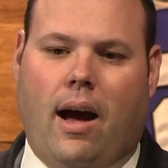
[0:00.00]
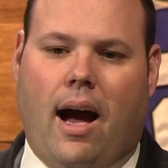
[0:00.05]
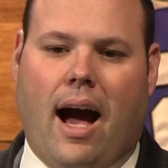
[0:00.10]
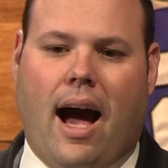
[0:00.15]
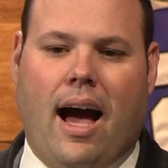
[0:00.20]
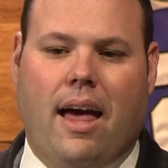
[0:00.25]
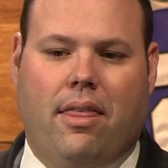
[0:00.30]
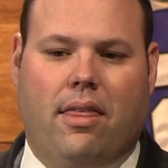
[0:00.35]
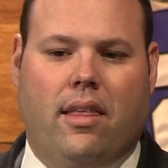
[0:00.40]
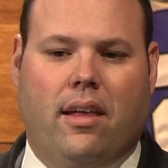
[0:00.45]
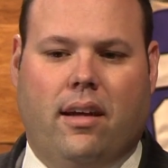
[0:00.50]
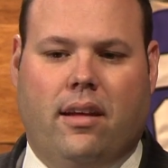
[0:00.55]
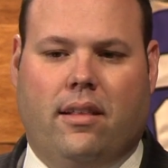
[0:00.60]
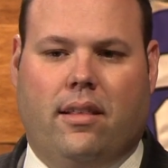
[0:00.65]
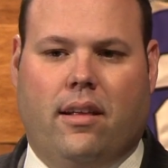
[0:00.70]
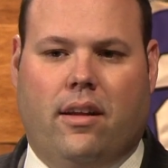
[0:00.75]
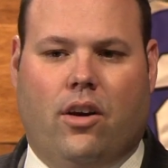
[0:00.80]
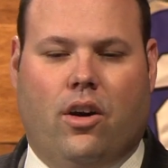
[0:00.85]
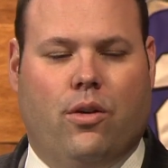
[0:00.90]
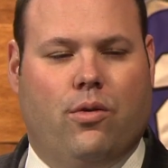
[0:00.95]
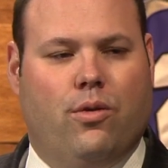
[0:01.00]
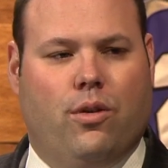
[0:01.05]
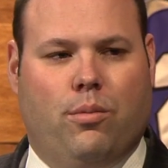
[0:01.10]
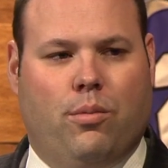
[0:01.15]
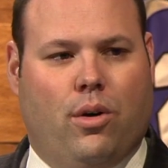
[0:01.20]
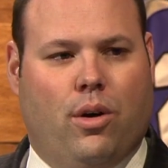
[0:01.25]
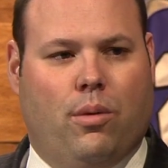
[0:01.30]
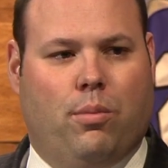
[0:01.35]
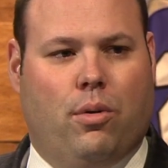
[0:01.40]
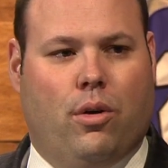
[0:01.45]
I think that our
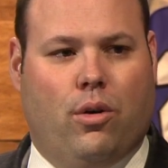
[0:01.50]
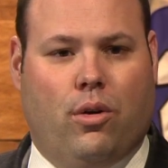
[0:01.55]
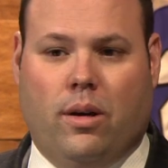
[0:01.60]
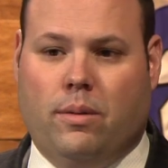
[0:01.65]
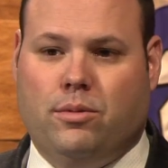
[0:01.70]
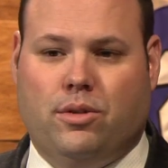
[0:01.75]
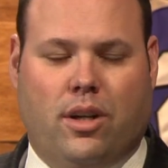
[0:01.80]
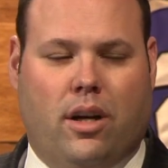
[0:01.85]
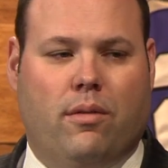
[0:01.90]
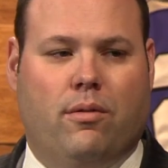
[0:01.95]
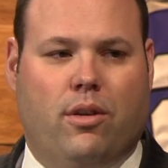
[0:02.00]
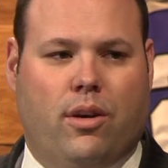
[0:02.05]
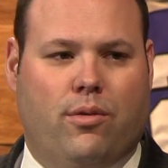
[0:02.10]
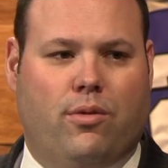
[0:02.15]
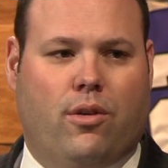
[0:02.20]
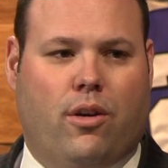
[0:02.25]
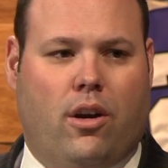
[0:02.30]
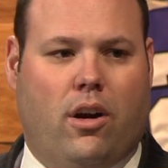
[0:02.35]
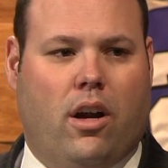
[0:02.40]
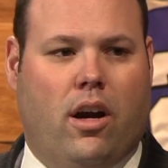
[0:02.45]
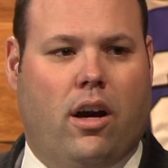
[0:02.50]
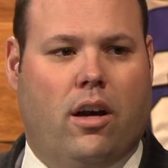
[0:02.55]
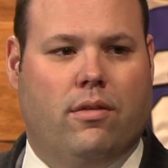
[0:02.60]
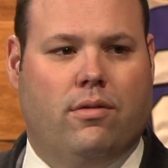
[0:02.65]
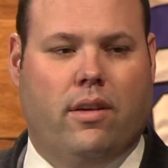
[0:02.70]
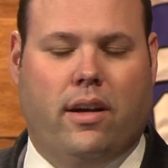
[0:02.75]
football program's not very far off.